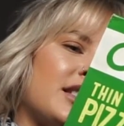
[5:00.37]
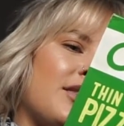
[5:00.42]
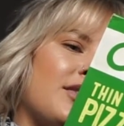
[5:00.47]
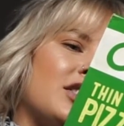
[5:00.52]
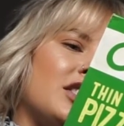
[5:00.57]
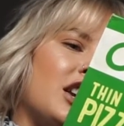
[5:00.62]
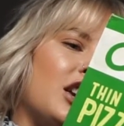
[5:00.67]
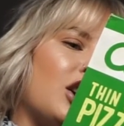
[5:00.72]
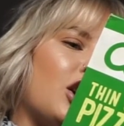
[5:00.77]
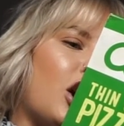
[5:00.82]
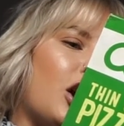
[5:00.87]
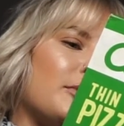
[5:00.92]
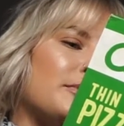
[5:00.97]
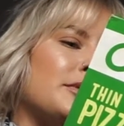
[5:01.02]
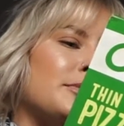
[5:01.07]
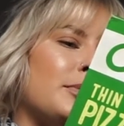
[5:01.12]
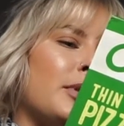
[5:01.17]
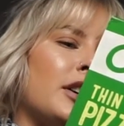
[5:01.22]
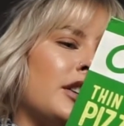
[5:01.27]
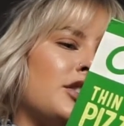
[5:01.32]
17
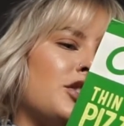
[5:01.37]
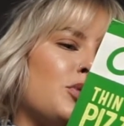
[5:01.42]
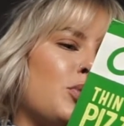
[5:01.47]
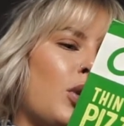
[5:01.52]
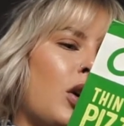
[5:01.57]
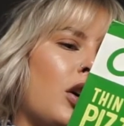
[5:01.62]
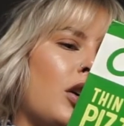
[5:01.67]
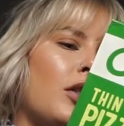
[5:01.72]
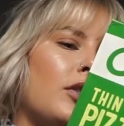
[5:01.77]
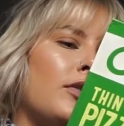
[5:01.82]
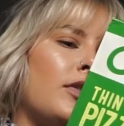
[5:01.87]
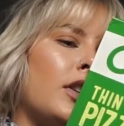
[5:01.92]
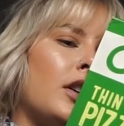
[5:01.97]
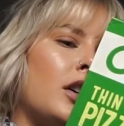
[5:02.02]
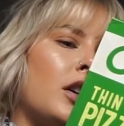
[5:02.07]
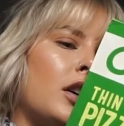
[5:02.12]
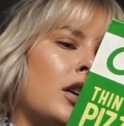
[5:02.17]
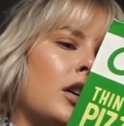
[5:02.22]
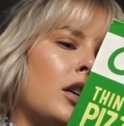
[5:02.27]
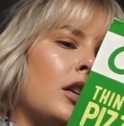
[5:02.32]
carbs but 12
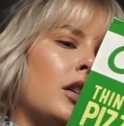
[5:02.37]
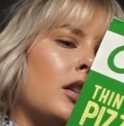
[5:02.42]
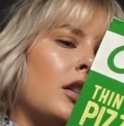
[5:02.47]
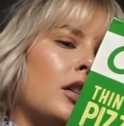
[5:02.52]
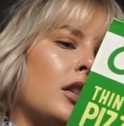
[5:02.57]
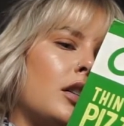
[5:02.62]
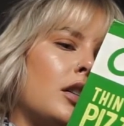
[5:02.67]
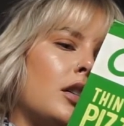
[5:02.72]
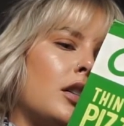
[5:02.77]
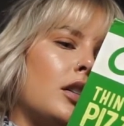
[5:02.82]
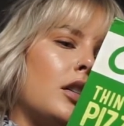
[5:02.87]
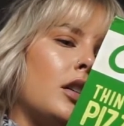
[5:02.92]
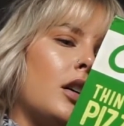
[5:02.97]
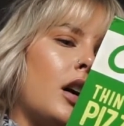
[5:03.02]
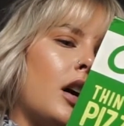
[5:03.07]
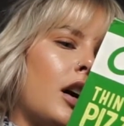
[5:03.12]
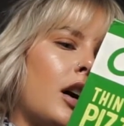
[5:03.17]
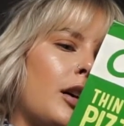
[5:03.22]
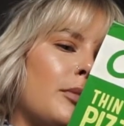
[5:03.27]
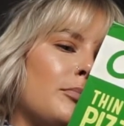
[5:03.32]

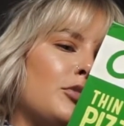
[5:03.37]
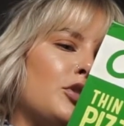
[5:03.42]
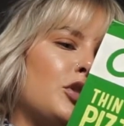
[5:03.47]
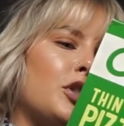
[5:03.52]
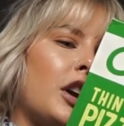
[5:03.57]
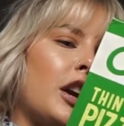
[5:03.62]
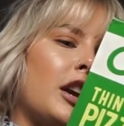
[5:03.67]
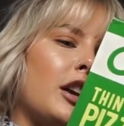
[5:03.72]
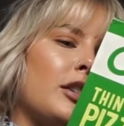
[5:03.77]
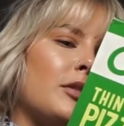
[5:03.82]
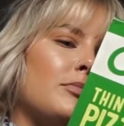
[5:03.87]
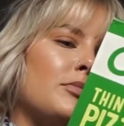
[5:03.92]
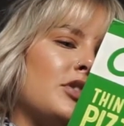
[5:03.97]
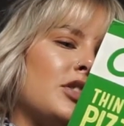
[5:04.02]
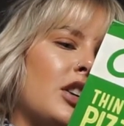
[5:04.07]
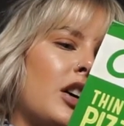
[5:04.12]
um, grams